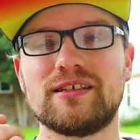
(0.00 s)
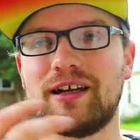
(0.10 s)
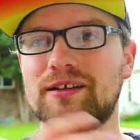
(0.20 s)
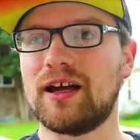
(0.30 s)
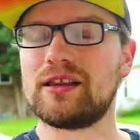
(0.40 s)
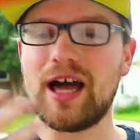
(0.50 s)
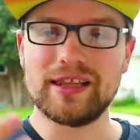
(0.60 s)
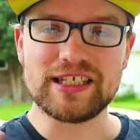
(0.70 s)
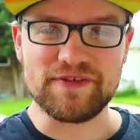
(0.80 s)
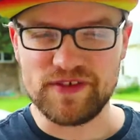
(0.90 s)
a
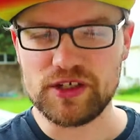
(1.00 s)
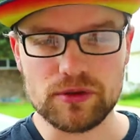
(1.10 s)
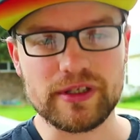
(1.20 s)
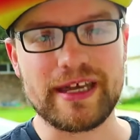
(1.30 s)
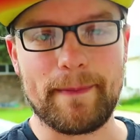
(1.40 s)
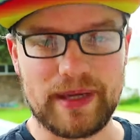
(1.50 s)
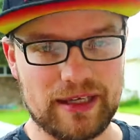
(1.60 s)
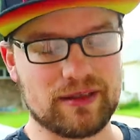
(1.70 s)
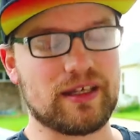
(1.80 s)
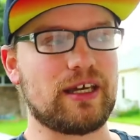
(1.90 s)
lot less visually
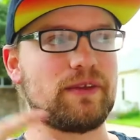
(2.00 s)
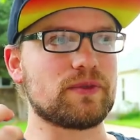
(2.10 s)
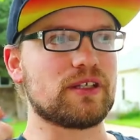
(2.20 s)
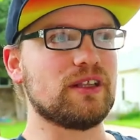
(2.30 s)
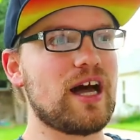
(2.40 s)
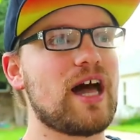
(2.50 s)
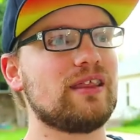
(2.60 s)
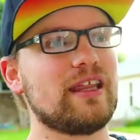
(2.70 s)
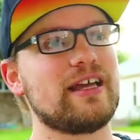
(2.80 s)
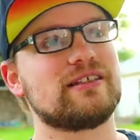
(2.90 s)
appealing, and there was a
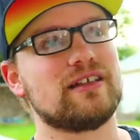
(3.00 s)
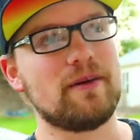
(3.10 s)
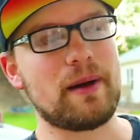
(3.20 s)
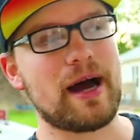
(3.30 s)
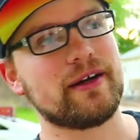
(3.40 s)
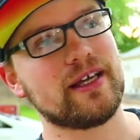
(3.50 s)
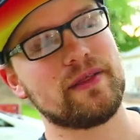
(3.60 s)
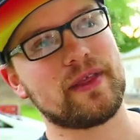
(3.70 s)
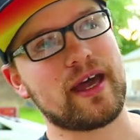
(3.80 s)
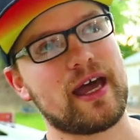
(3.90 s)
lot less about it
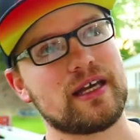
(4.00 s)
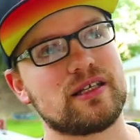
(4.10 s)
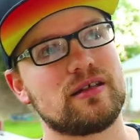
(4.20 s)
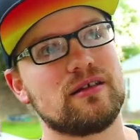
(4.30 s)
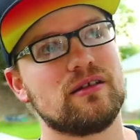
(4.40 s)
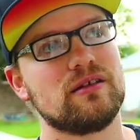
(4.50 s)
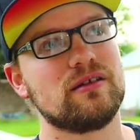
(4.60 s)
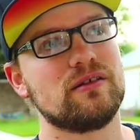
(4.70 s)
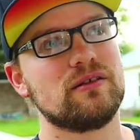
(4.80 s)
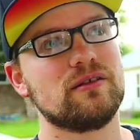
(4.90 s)
that
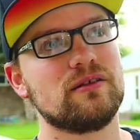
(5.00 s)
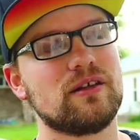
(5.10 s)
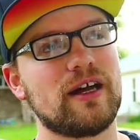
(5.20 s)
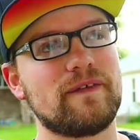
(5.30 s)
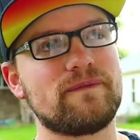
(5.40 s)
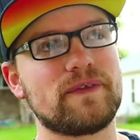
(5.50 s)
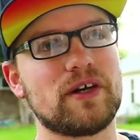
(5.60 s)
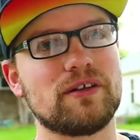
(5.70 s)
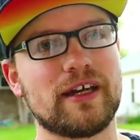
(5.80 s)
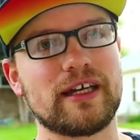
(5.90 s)
I
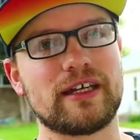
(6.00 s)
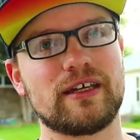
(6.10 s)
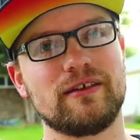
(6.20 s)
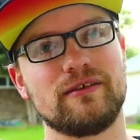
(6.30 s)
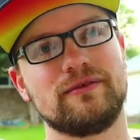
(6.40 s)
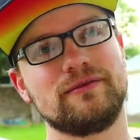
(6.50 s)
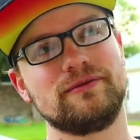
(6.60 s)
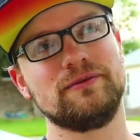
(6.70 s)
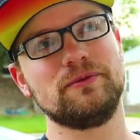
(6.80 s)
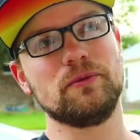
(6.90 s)
felt like
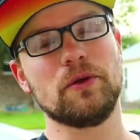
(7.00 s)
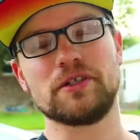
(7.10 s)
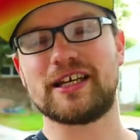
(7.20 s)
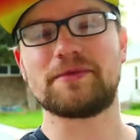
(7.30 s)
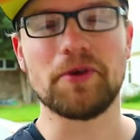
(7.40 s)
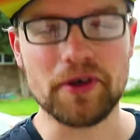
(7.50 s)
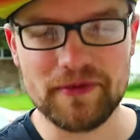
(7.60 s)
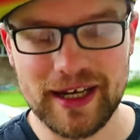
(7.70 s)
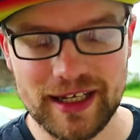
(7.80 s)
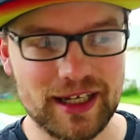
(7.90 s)
was as
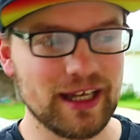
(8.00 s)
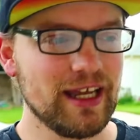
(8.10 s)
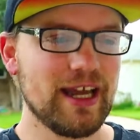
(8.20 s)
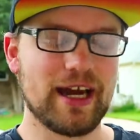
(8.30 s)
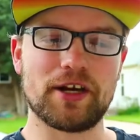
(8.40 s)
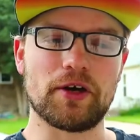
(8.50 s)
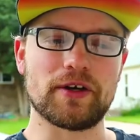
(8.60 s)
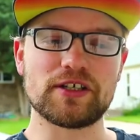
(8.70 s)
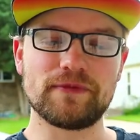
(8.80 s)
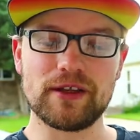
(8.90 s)
motivating. I don't know,
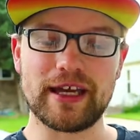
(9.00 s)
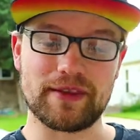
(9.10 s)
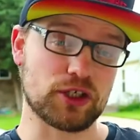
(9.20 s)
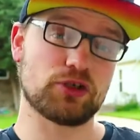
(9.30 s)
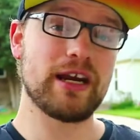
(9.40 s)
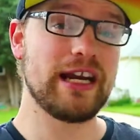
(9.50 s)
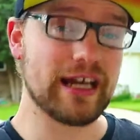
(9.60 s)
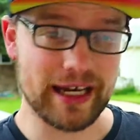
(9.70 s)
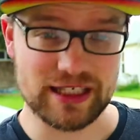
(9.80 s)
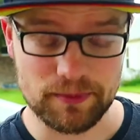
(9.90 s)
I just felt like the train
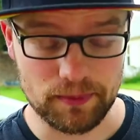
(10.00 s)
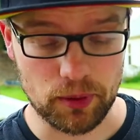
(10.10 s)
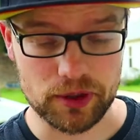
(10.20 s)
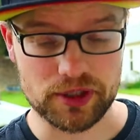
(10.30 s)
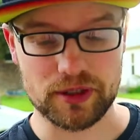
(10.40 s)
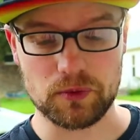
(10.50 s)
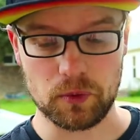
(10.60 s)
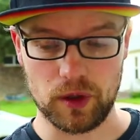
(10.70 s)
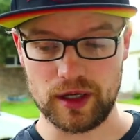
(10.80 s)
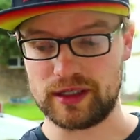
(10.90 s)
heist
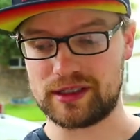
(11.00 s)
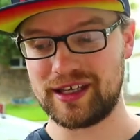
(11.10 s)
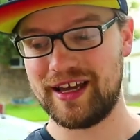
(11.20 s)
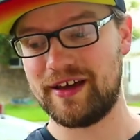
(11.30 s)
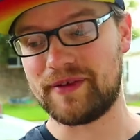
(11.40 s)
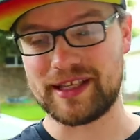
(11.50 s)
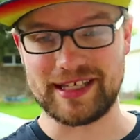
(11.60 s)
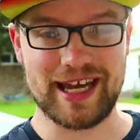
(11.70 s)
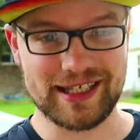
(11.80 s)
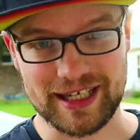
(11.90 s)
portion was
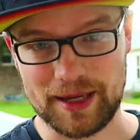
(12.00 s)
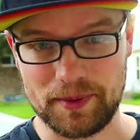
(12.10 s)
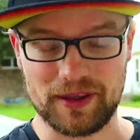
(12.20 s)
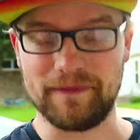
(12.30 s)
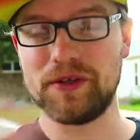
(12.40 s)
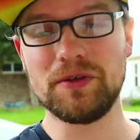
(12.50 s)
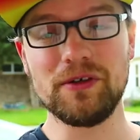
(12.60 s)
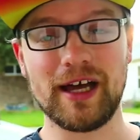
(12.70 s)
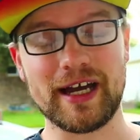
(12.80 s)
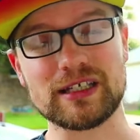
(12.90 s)
fantastic, but the
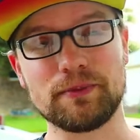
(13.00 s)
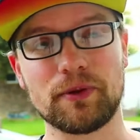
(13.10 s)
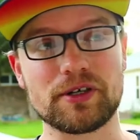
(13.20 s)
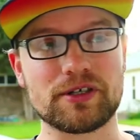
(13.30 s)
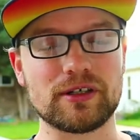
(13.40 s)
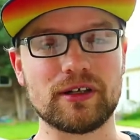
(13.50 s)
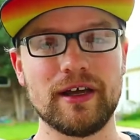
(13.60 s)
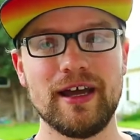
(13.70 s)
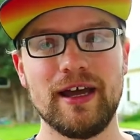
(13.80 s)
fuel heist portion